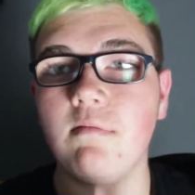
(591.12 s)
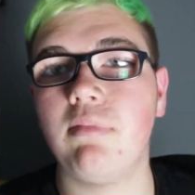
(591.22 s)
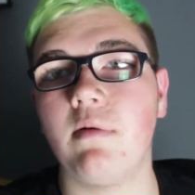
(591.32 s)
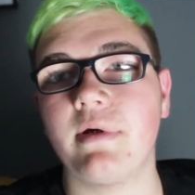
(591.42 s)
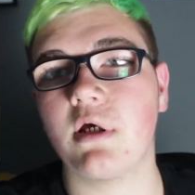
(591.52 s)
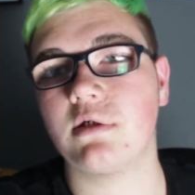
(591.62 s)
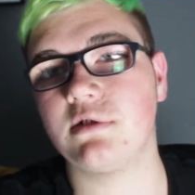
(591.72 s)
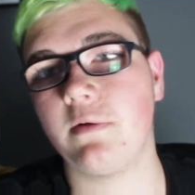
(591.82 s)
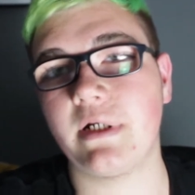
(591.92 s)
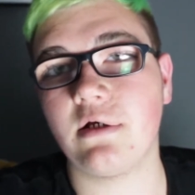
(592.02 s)
But because
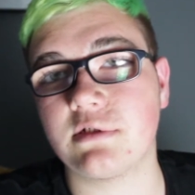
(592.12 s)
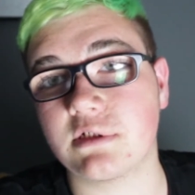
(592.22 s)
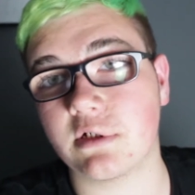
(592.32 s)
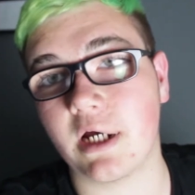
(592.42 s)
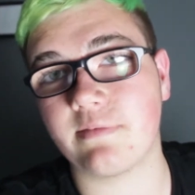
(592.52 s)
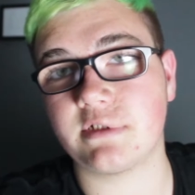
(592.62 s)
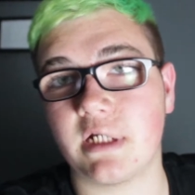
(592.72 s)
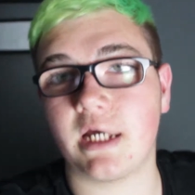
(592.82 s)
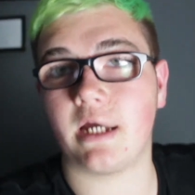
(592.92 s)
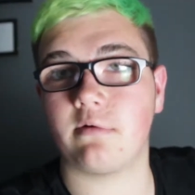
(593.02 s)
nothing else is going to happen
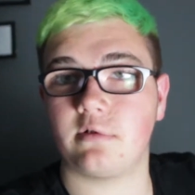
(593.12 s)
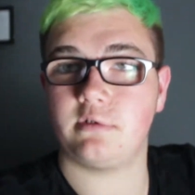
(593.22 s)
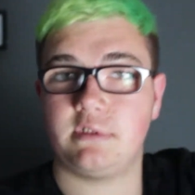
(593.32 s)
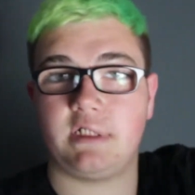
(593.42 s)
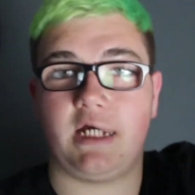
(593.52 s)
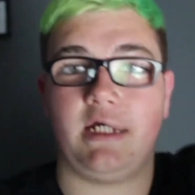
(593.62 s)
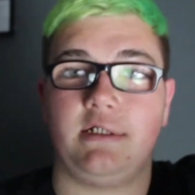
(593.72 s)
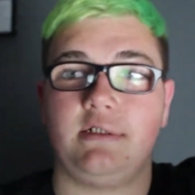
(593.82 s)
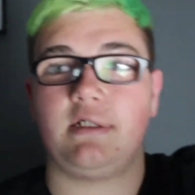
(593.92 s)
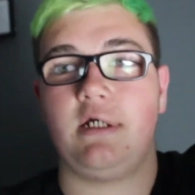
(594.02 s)
today, I'm going to
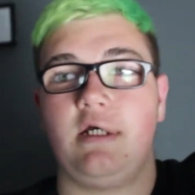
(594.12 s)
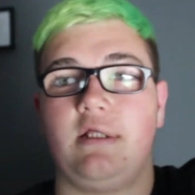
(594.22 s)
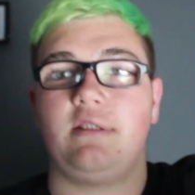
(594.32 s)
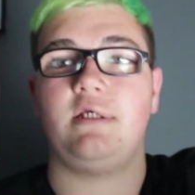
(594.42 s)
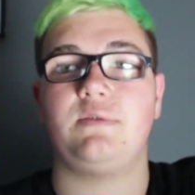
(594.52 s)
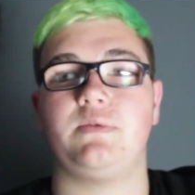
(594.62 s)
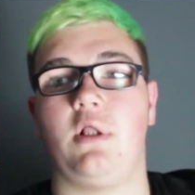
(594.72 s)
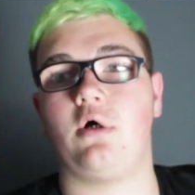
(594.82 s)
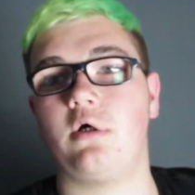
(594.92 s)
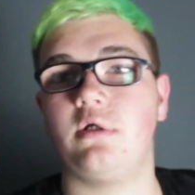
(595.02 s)
end this
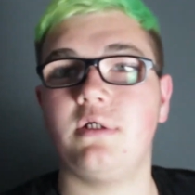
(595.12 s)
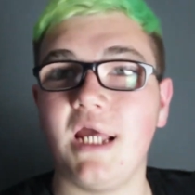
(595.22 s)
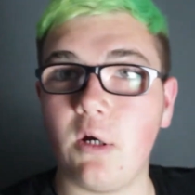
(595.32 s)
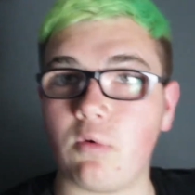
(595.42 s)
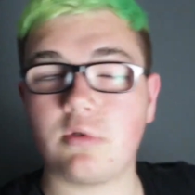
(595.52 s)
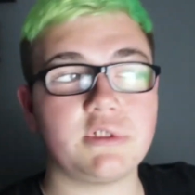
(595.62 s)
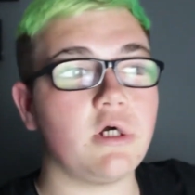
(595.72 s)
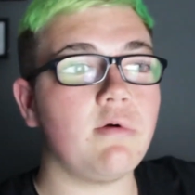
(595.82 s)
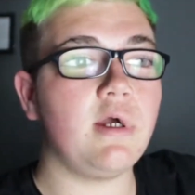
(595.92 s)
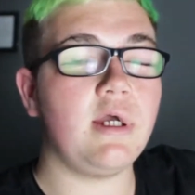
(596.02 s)
vlog now.
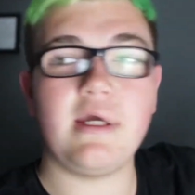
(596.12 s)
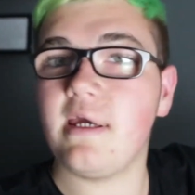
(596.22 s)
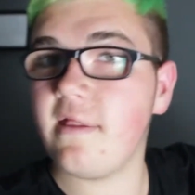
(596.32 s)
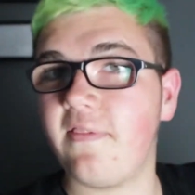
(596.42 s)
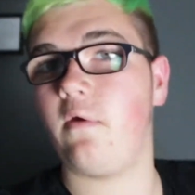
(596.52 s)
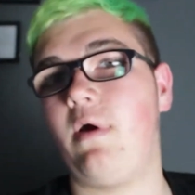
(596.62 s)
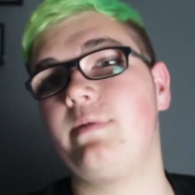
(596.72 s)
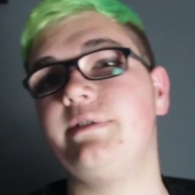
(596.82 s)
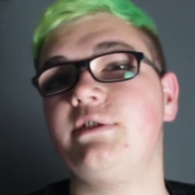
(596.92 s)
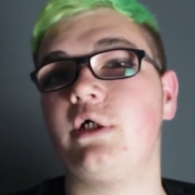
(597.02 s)
So if you
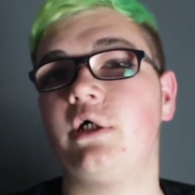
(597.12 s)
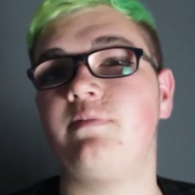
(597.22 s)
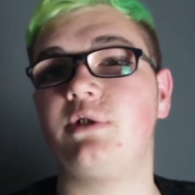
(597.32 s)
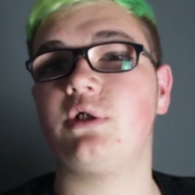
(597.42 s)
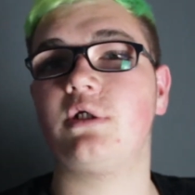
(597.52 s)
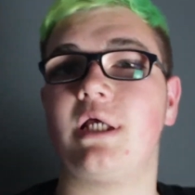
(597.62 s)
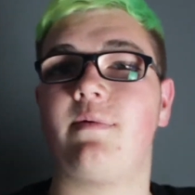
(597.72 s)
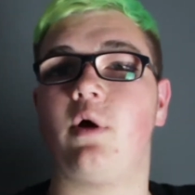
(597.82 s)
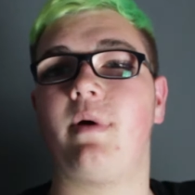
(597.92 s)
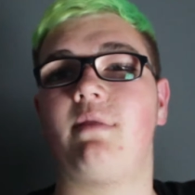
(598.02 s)
have enjoyed, be sure to let
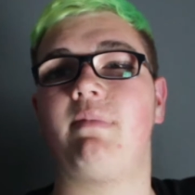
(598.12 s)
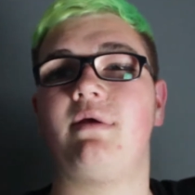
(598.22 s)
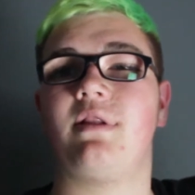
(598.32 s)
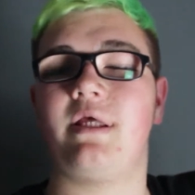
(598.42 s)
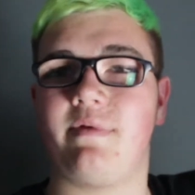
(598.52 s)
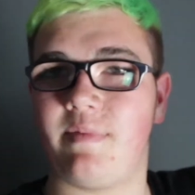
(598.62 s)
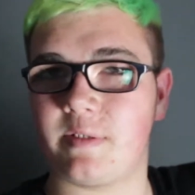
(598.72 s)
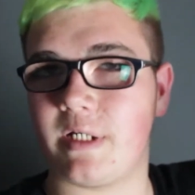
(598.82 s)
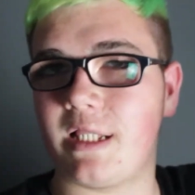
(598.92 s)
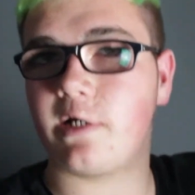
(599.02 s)
me know by leaving a
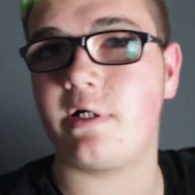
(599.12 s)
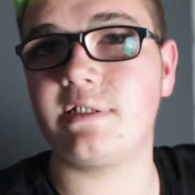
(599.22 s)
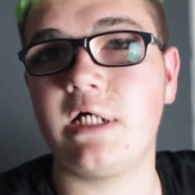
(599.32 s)
big fat like on it.